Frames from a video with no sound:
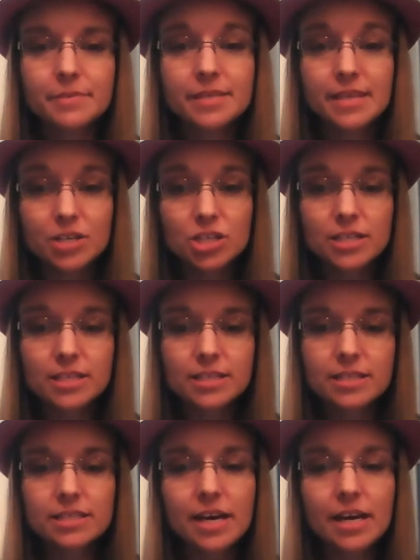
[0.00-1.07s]
sections
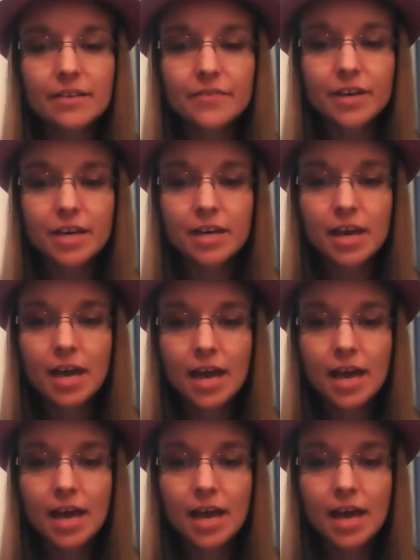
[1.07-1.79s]
inside of it,